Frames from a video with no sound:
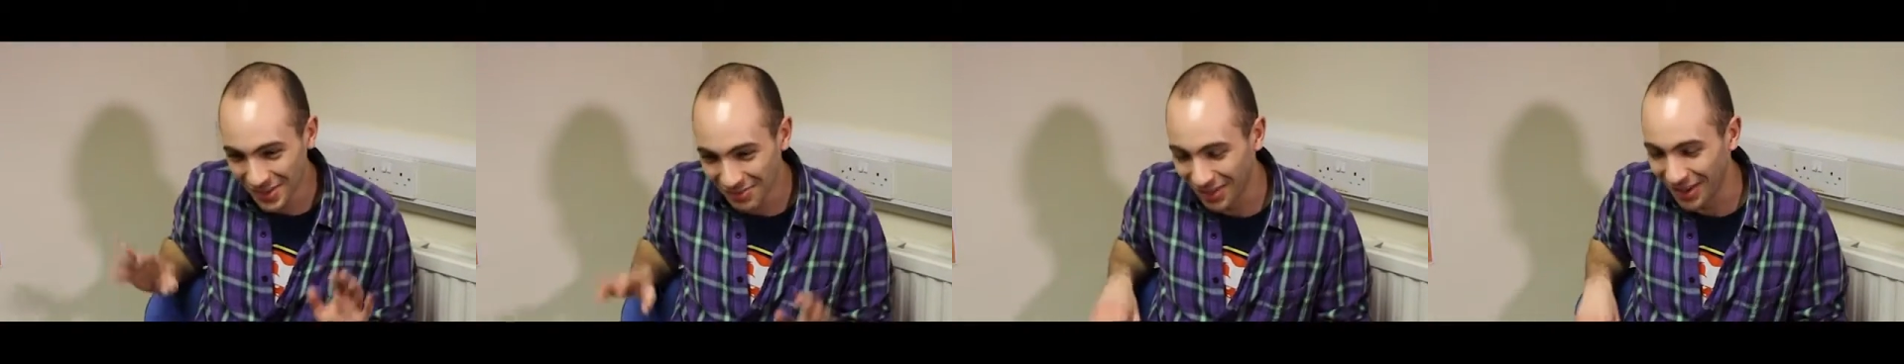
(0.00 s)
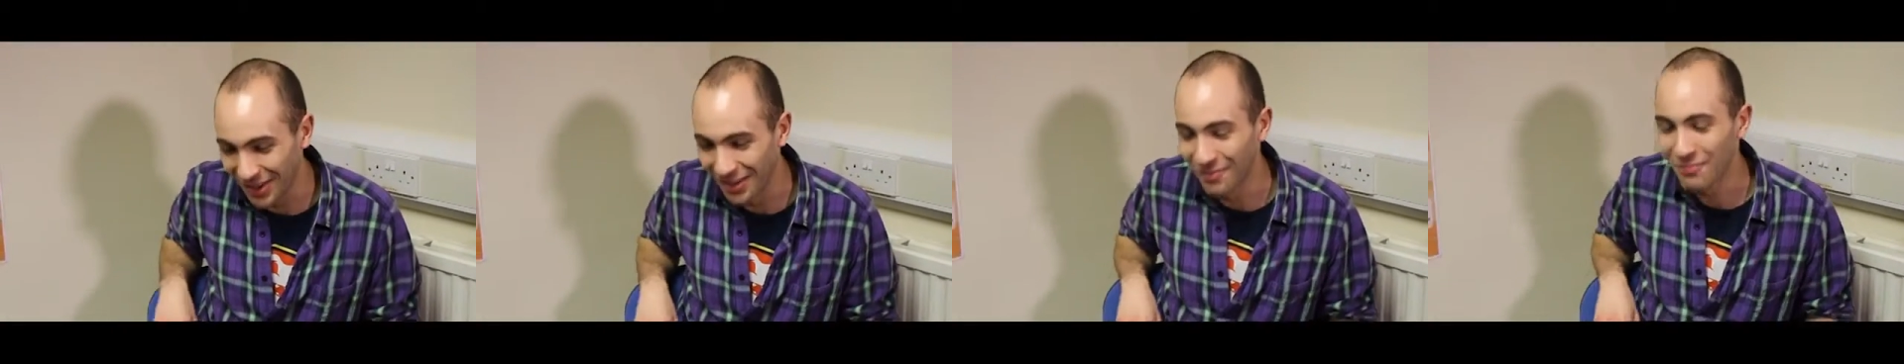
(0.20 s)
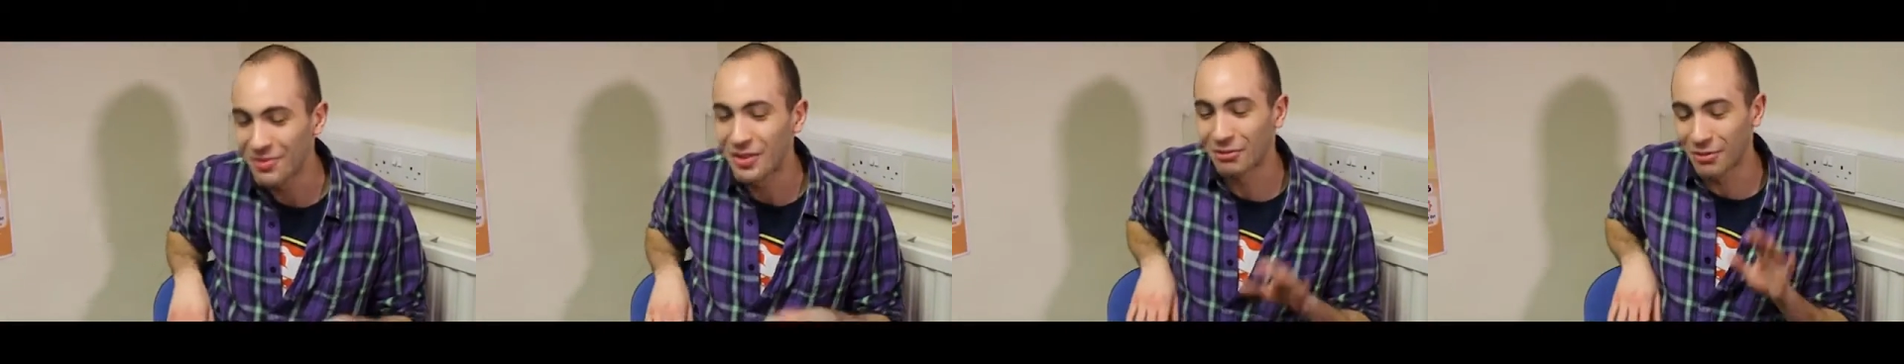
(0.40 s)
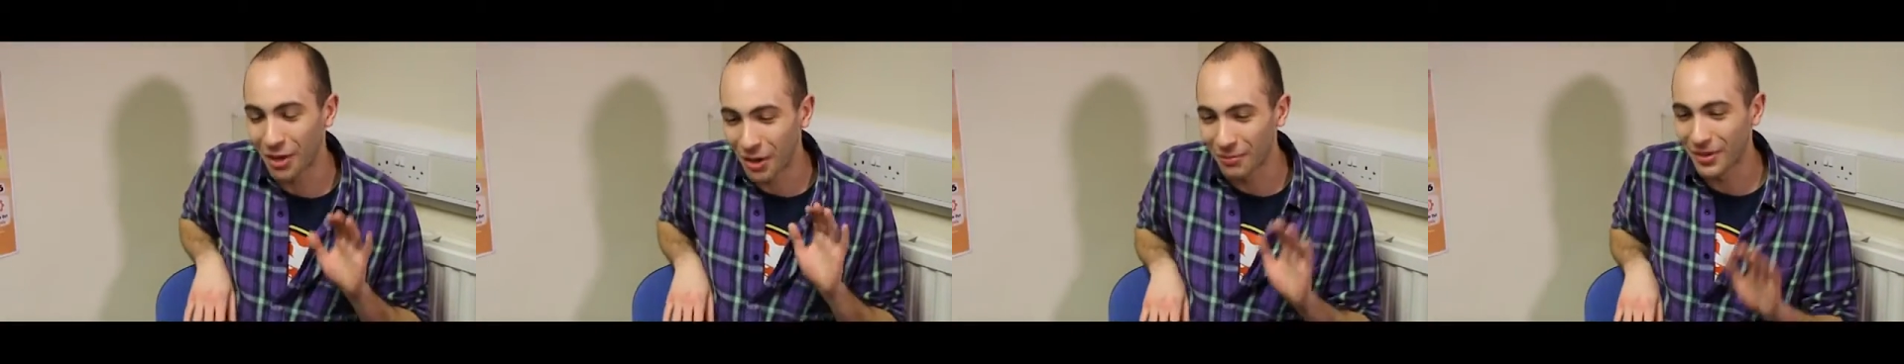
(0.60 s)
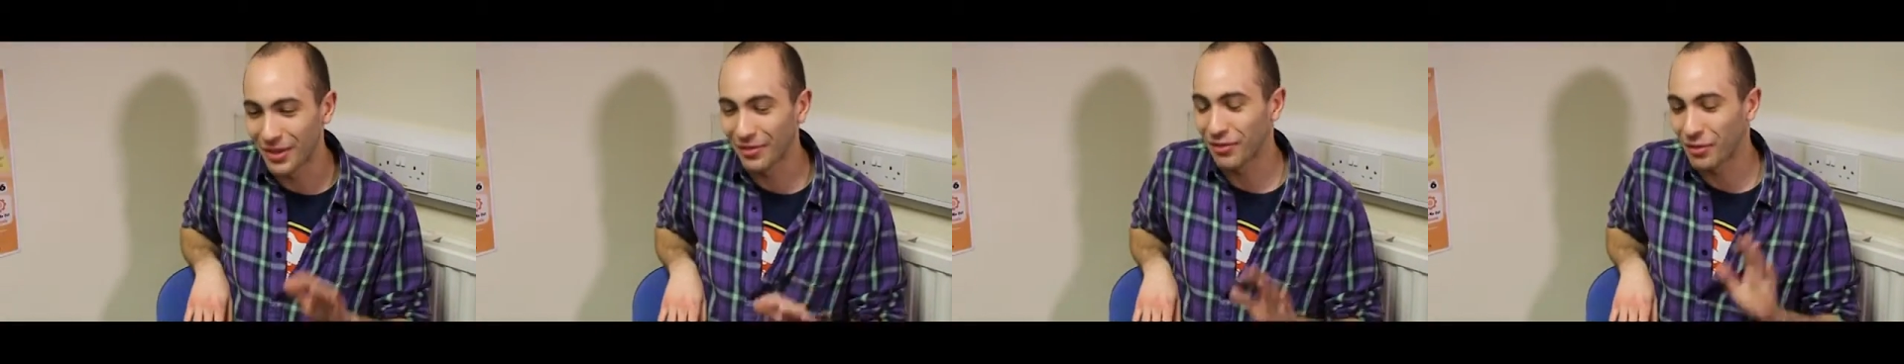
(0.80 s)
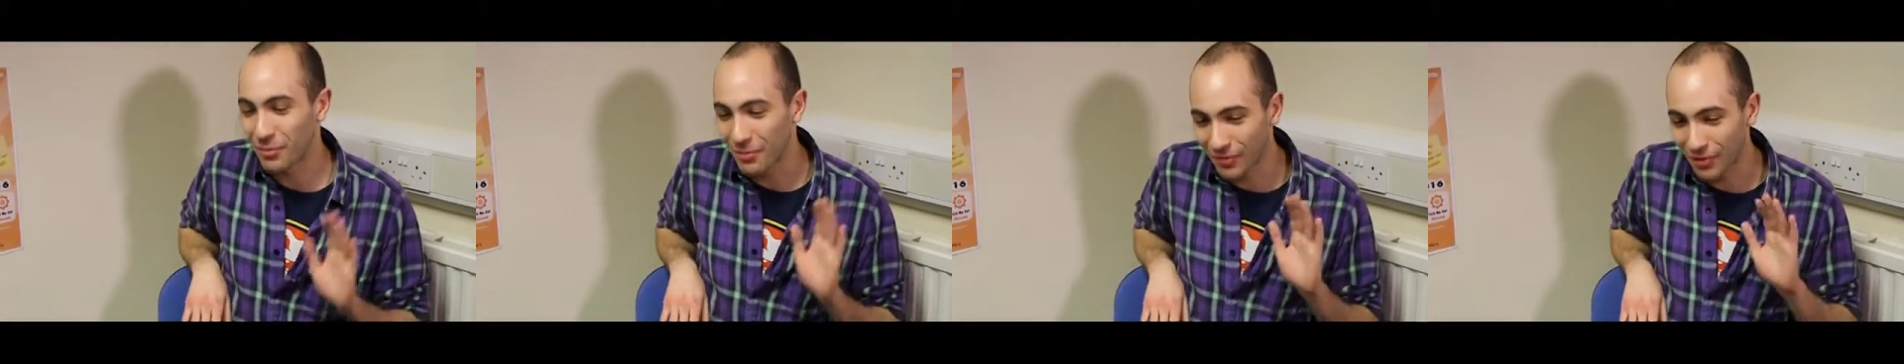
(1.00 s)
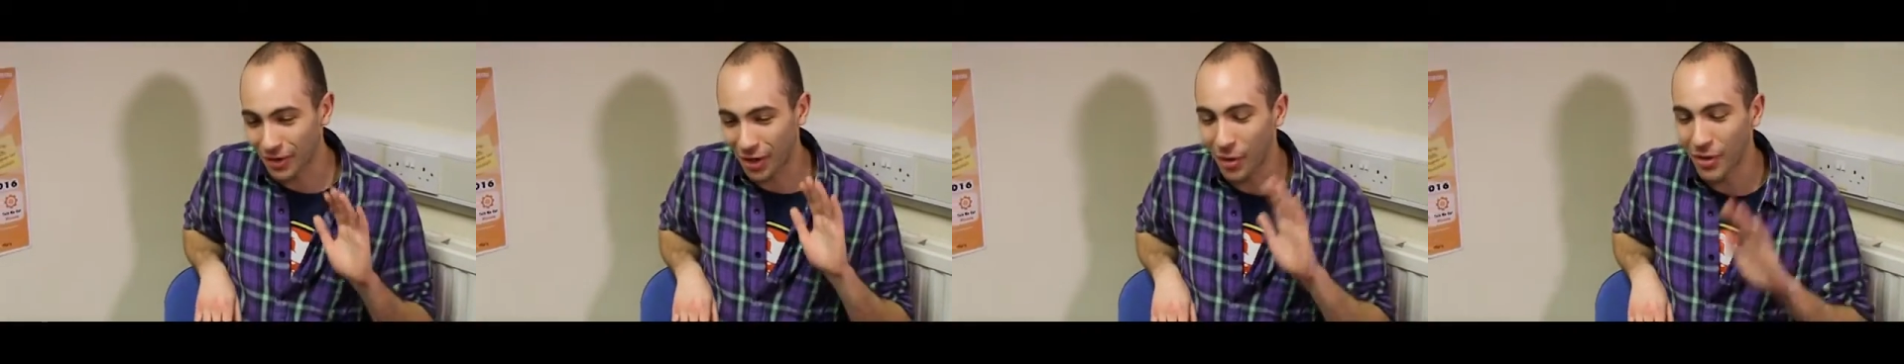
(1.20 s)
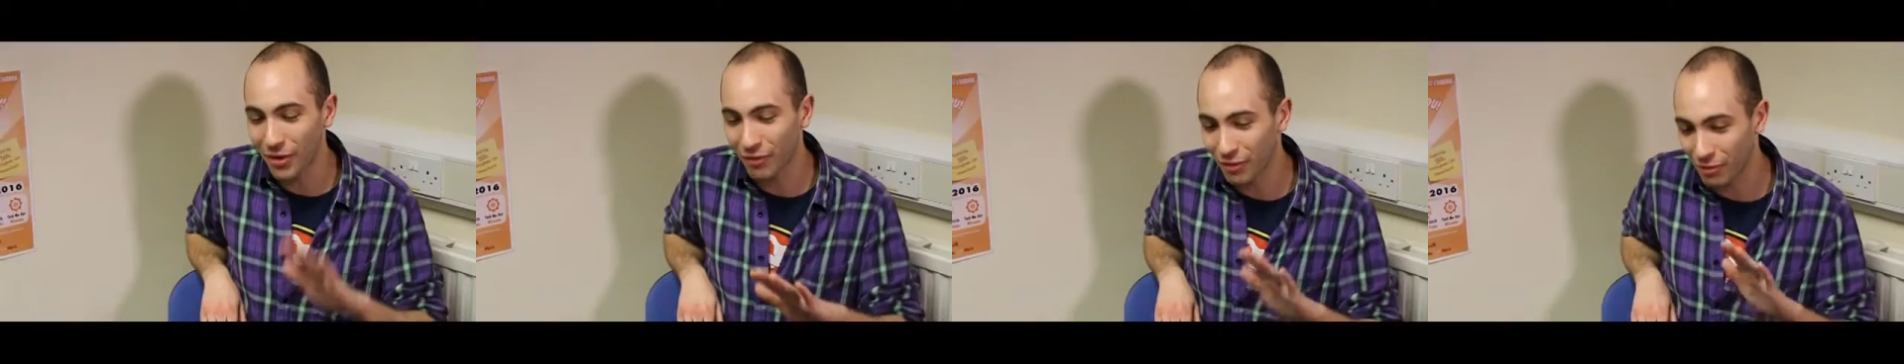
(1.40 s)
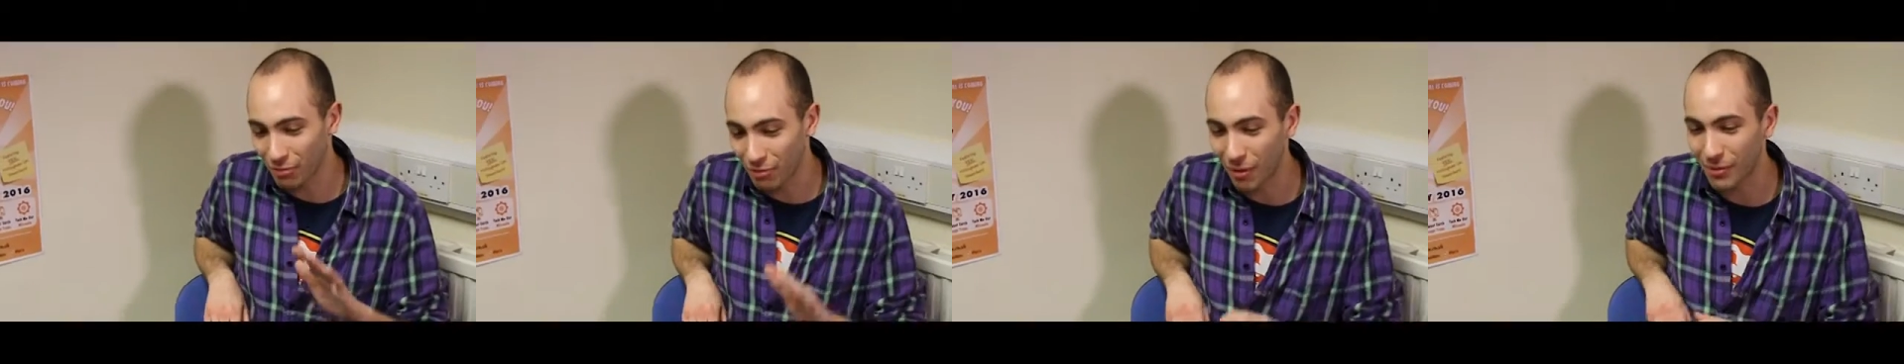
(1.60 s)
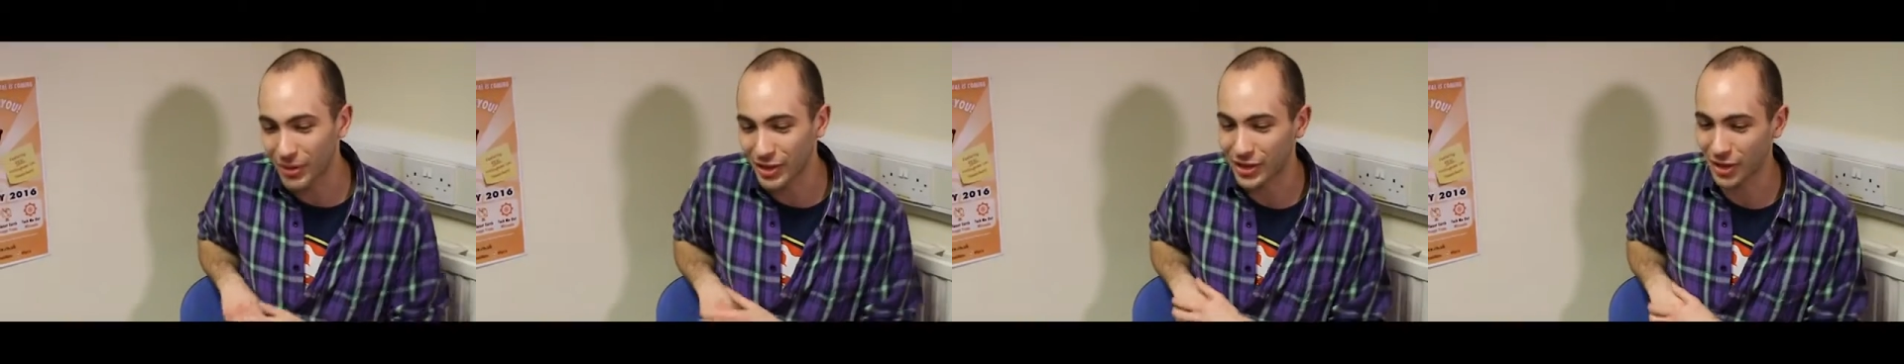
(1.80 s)
but rubbish, from going from
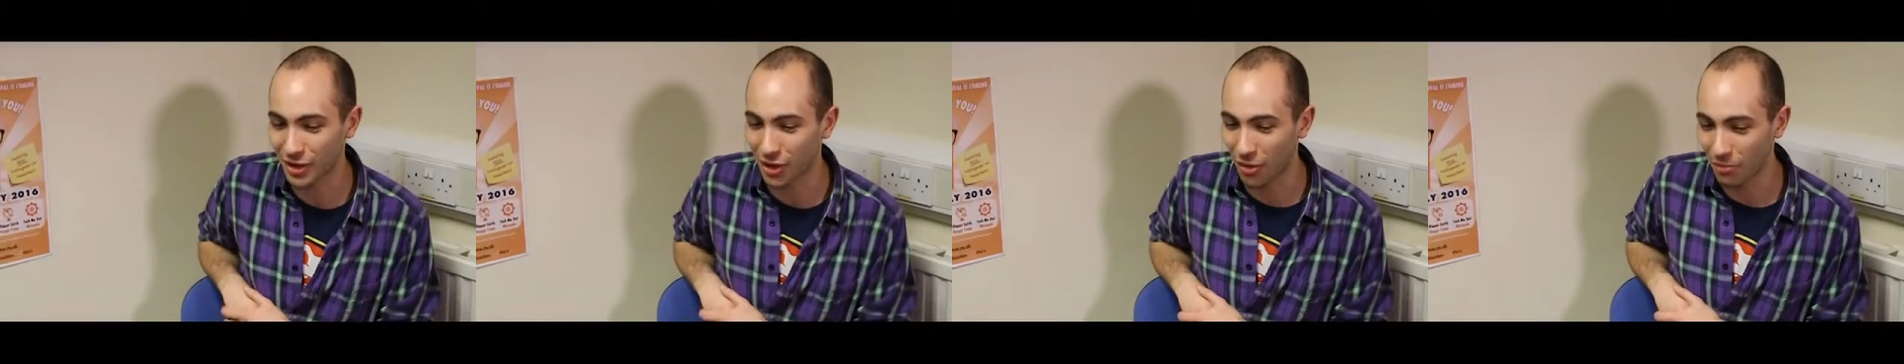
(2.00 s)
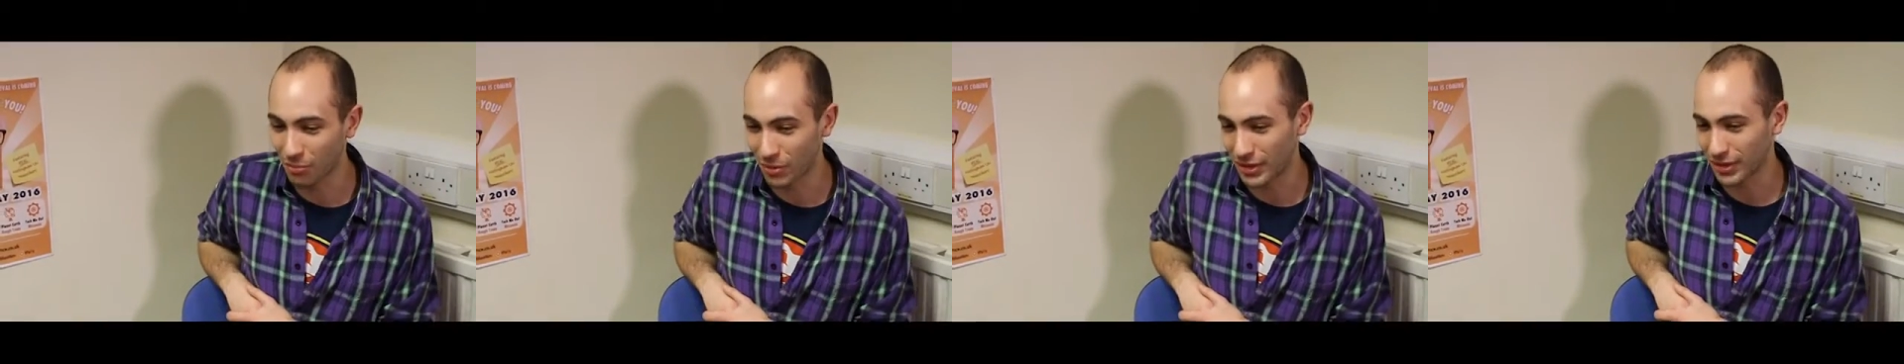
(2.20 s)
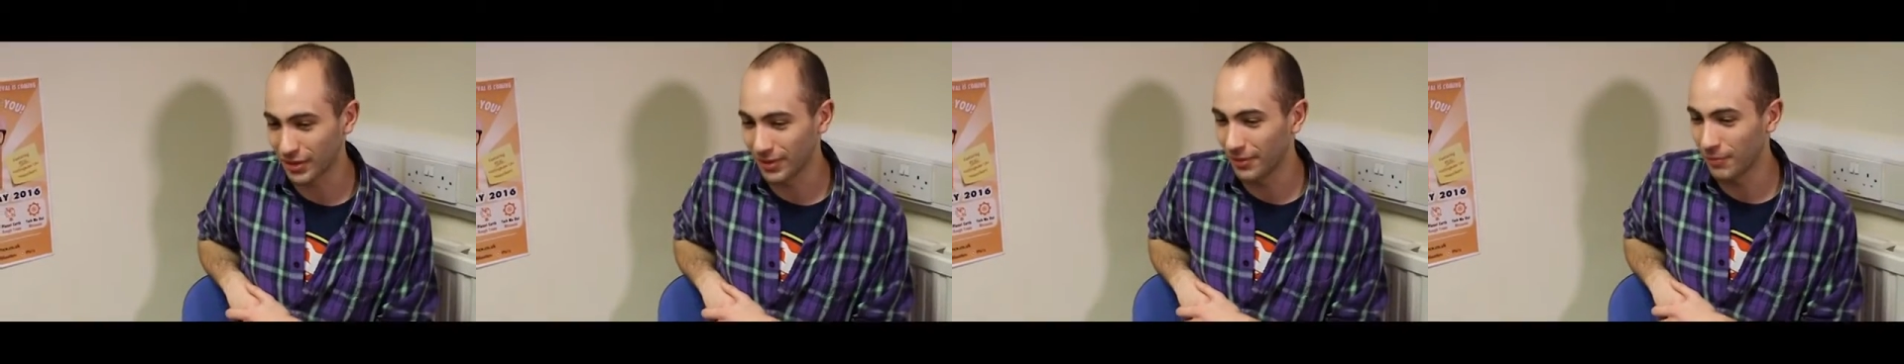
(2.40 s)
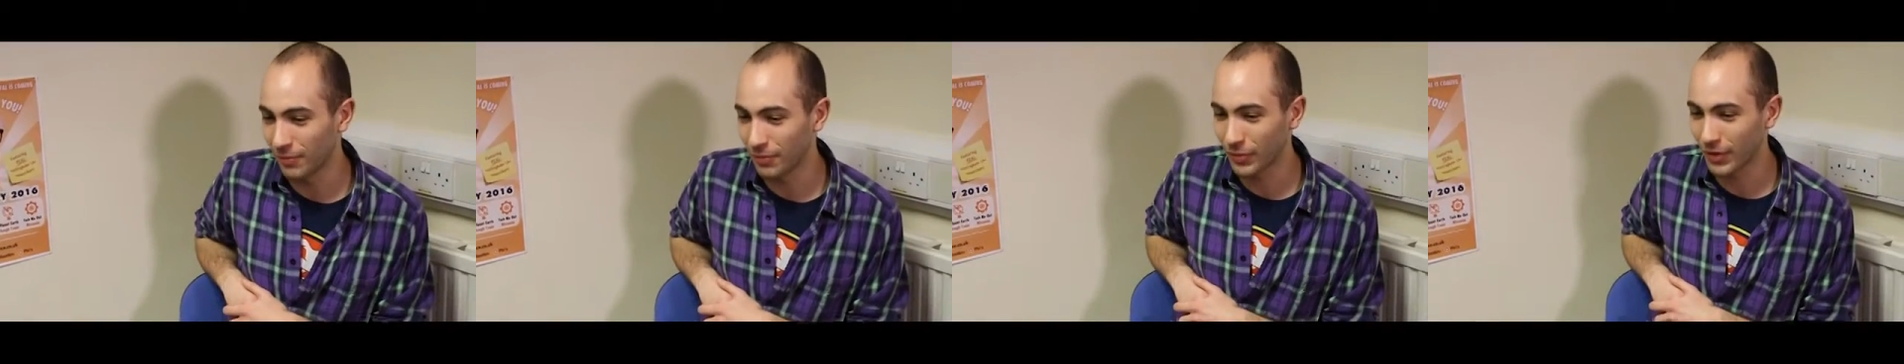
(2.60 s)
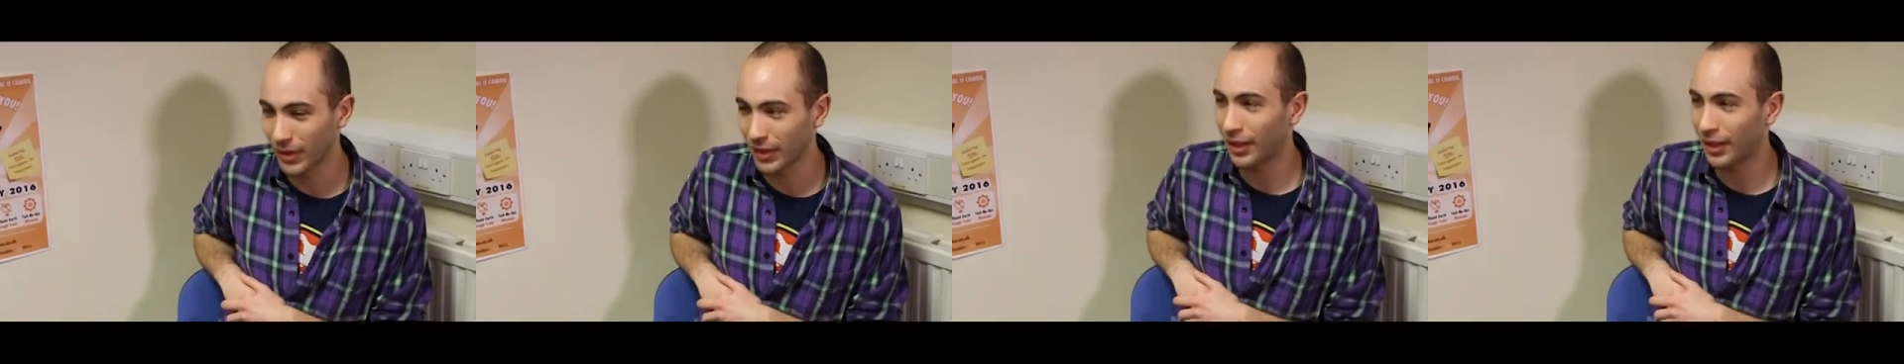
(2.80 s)
rubbish to competent